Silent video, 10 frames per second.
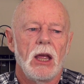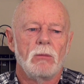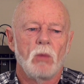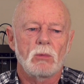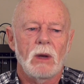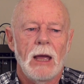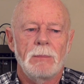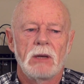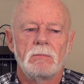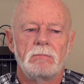what will
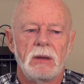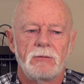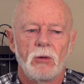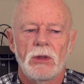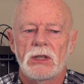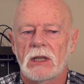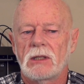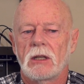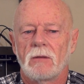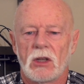happen before the
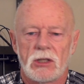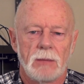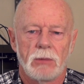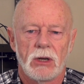16th of December